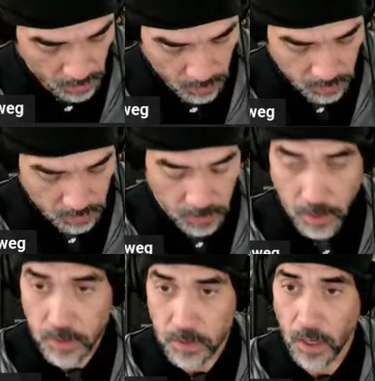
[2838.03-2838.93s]
Hashtag
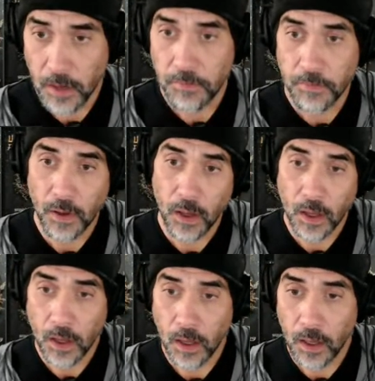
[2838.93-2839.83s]
sci-fi
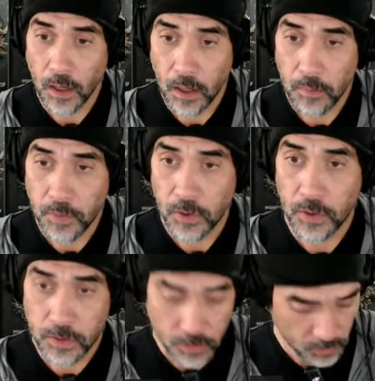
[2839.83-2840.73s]

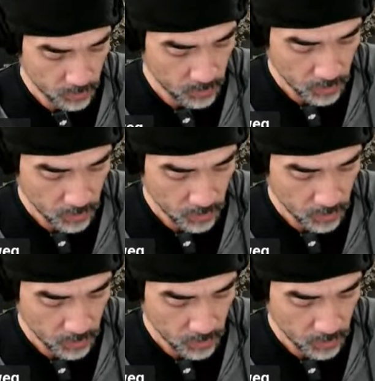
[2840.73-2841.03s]
books.